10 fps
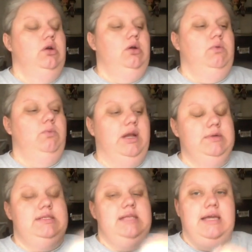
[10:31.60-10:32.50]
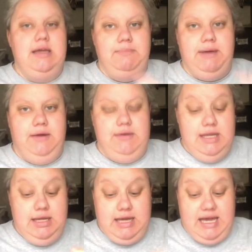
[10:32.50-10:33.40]
when I was thinking about
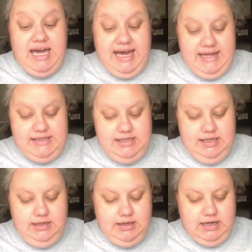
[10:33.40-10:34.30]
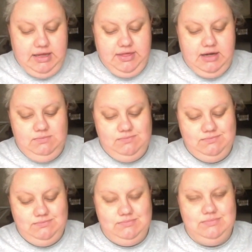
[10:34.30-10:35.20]
knitting a hat, I thought,
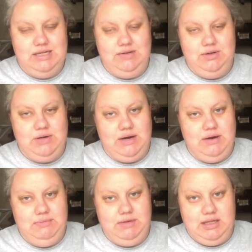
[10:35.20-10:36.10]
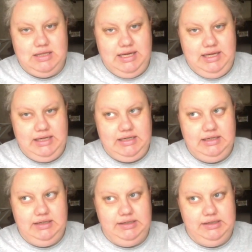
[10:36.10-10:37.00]
I don't know how I'm going to like
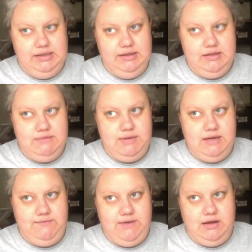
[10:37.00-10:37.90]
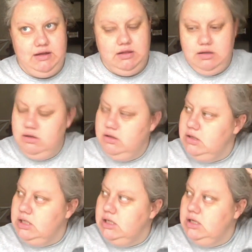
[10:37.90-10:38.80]
the BFL
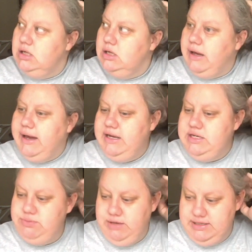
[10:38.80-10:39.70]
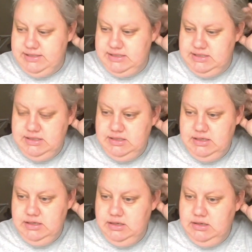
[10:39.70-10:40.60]
high twist,
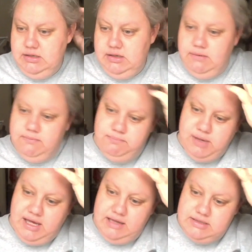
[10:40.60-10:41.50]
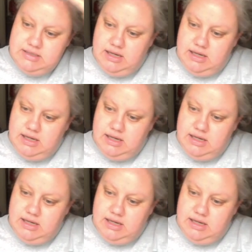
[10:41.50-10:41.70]
but